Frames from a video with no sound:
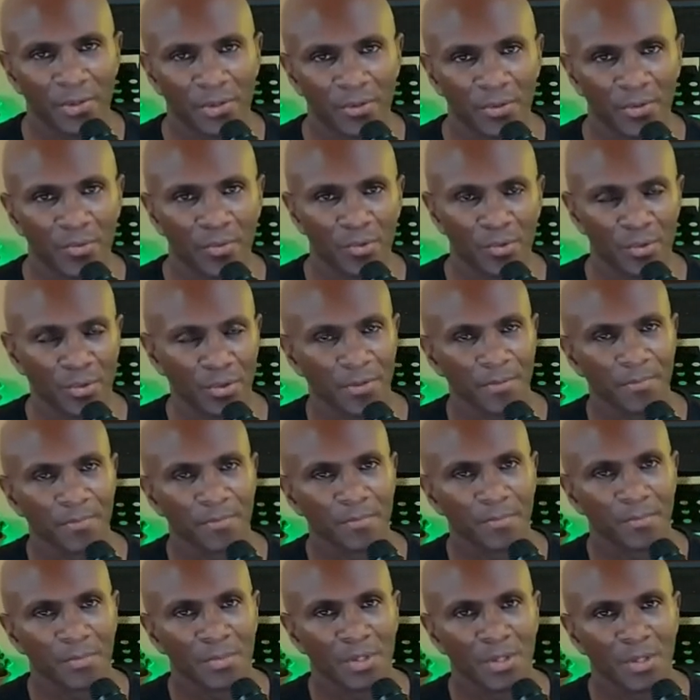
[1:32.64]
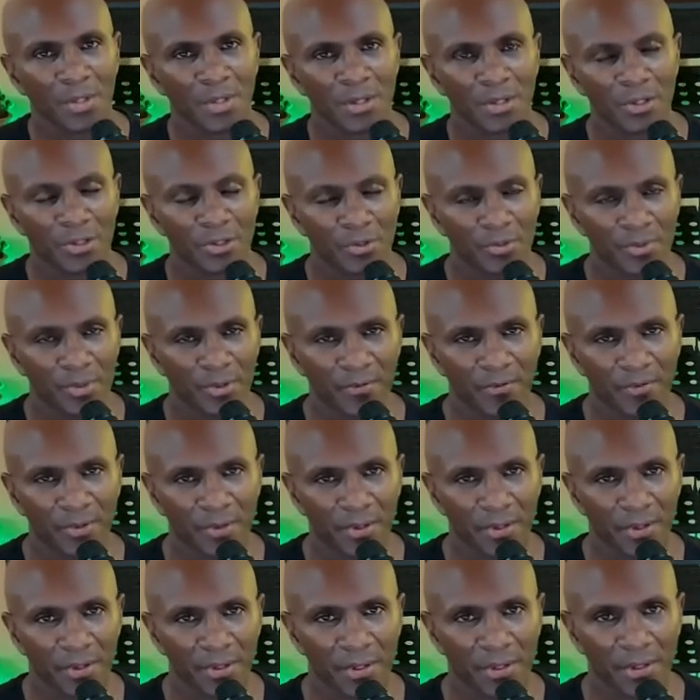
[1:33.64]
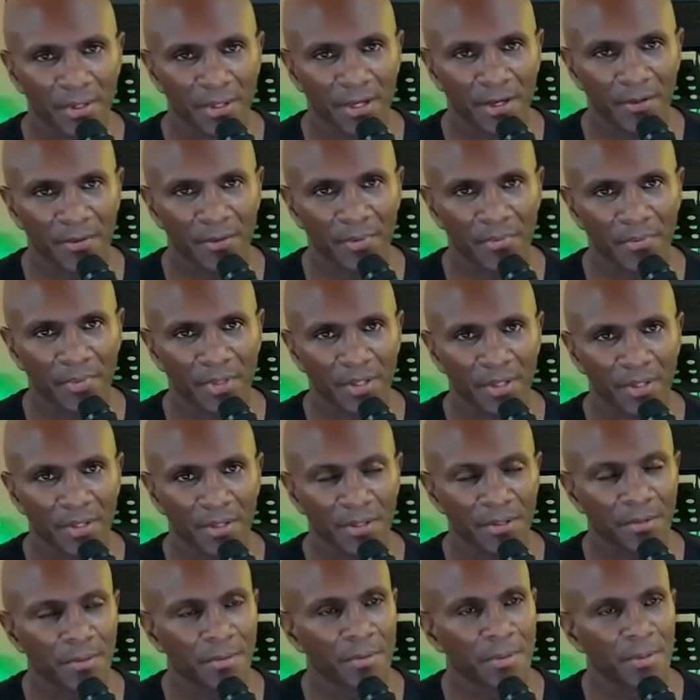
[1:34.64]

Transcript: thereabout in terms of its lifespan.